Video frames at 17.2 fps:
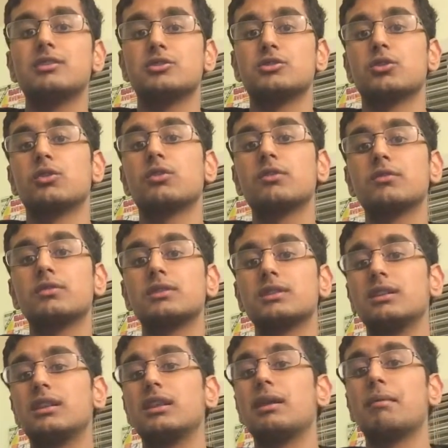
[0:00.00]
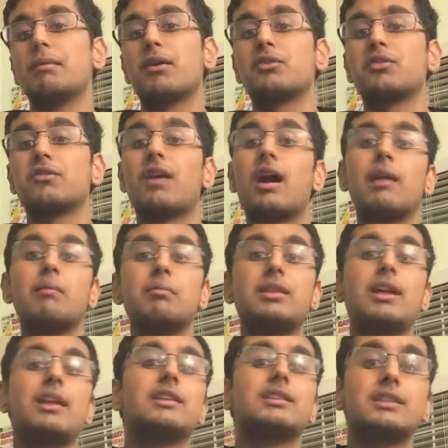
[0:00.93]
deserves the amount of hype
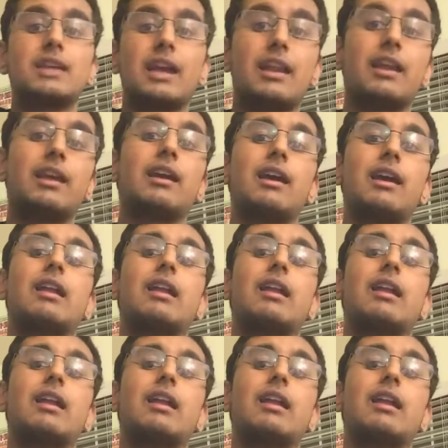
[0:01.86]
that it's getting,